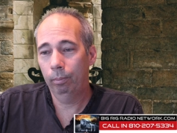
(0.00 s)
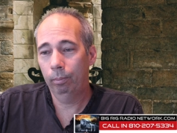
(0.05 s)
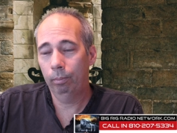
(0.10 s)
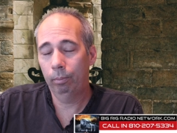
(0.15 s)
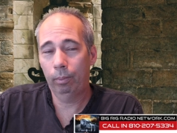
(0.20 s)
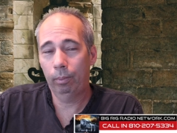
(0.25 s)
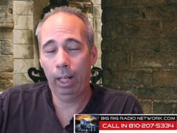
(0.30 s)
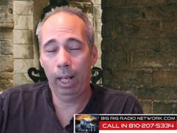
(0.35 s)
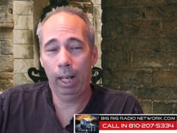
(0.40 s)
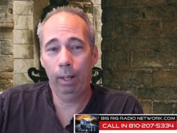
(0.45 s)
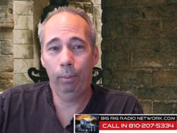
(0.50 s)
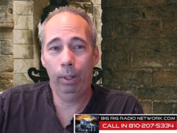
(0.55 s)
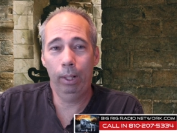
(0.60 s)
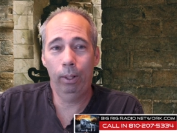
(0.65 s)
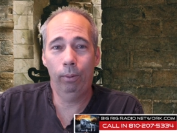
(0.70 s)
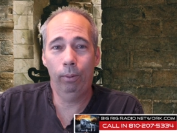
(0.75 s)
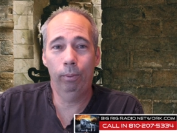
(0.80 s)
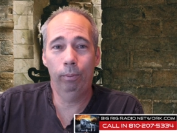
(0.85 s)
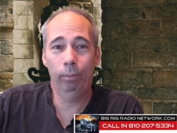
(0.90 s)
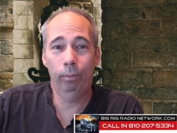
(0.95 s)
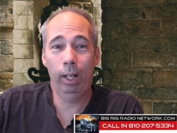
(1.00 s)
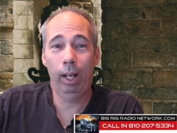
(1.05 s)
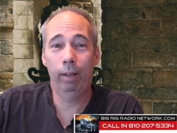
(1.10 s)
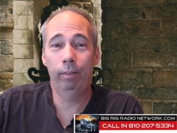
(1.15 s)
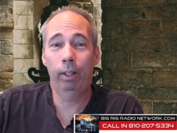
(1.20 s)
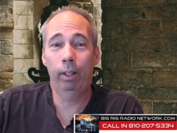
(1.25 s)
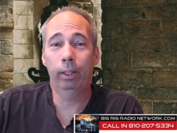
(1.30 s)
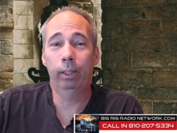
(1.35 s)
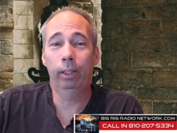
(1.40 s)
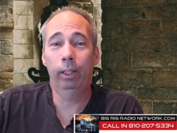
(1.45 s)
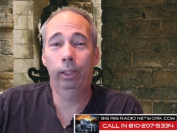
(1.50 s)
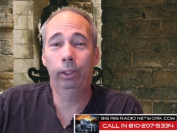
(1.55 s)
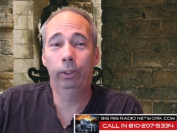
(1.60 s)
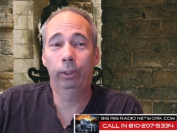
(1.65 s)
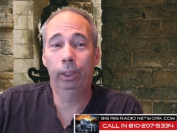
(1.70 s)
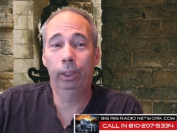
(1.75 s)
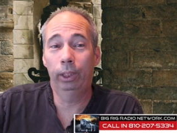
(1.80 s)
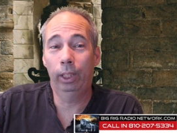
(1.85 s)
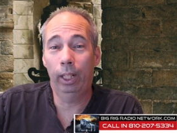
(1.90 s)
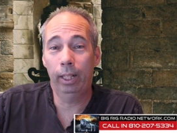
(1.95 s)
and we don't have another
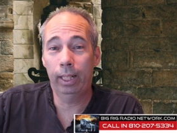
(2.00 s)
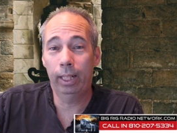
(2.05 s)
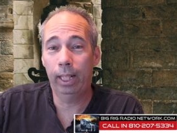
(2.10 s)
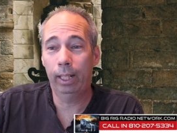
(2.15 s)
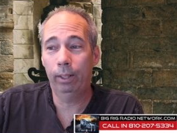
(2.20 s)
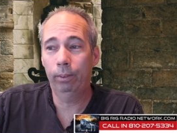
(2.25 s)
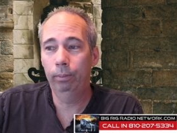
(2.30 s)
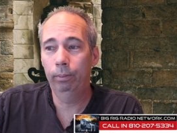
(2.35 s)
country shut down